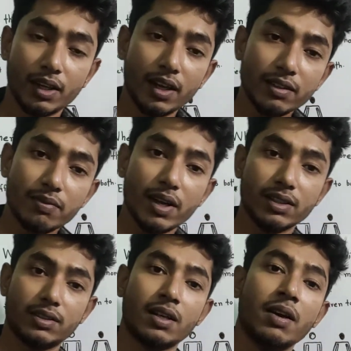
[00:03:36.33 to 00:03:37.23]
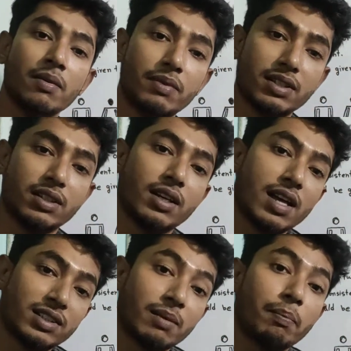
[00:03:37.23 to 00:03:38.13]
It means President
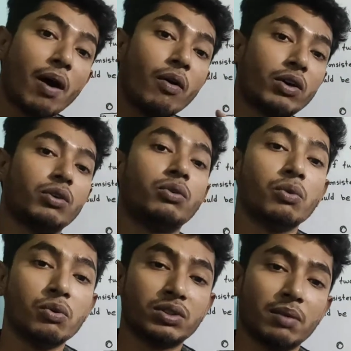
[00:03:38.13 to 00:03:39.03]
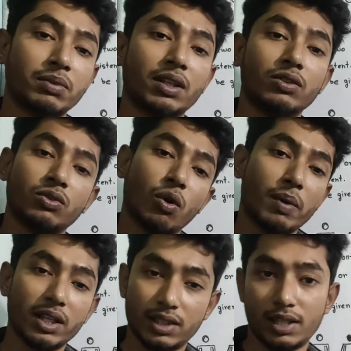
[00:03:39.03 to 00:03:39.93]
has the power to do something, so
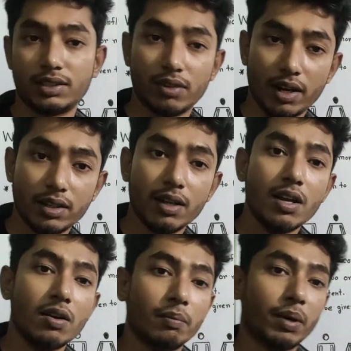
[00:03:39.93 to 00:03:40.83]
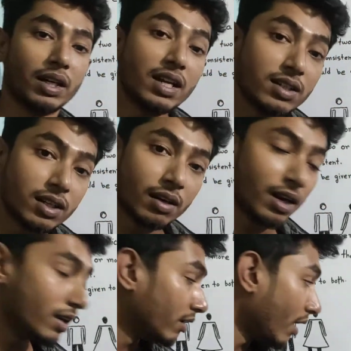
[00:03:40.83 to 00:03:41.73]
many things, right? But it did
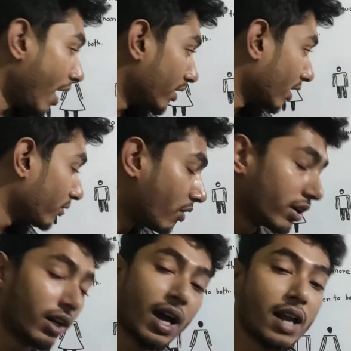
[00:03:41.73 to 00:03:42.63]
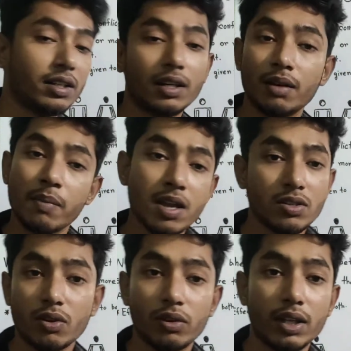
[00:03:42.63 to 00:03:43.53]
in Article 49 didn't
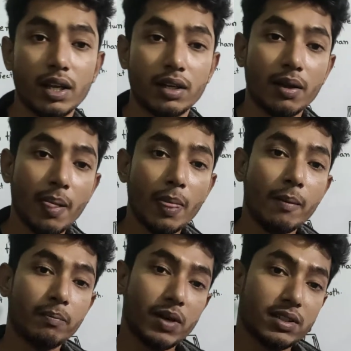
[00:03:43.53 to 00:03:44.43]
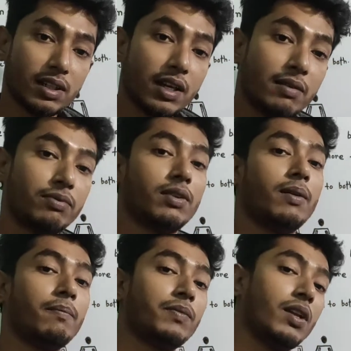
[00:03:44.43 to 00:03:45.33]
mention that if
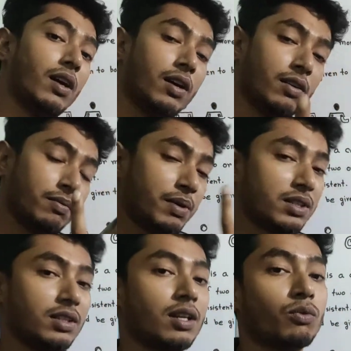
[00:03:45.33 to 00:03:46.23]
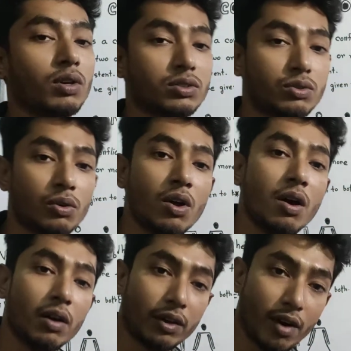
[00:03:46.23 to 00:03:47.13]
President wants to
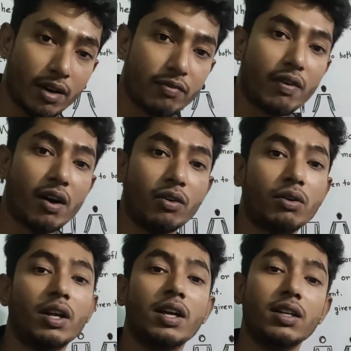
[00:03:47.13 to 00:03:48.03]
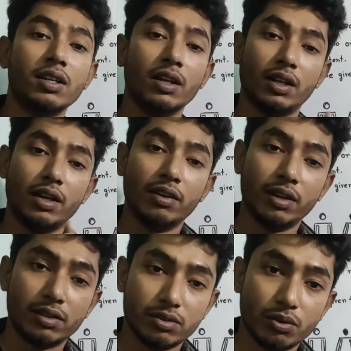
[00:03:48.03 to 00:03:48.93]
grant pardon, he
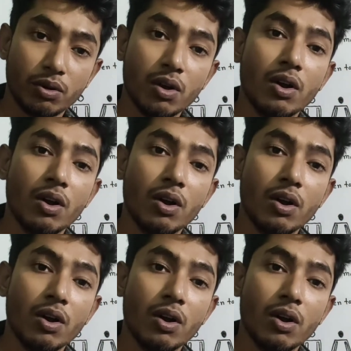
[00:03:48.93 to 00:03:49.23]
needs to